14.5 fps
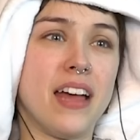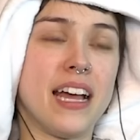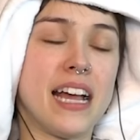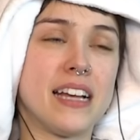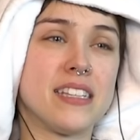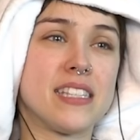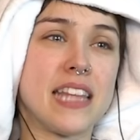I
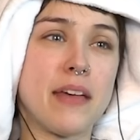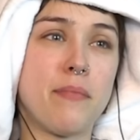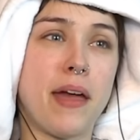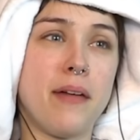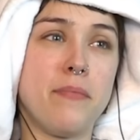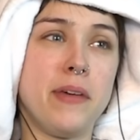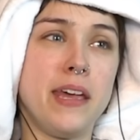guess they
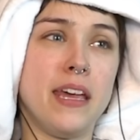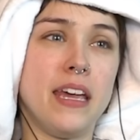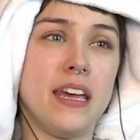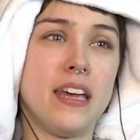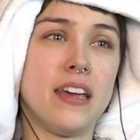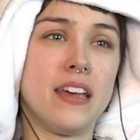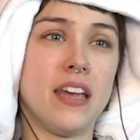may
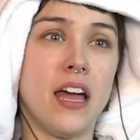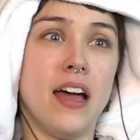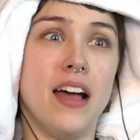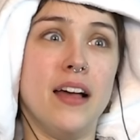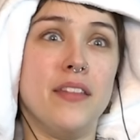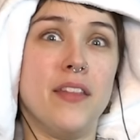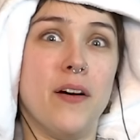be.
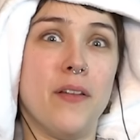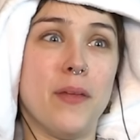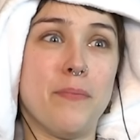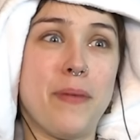Oh, the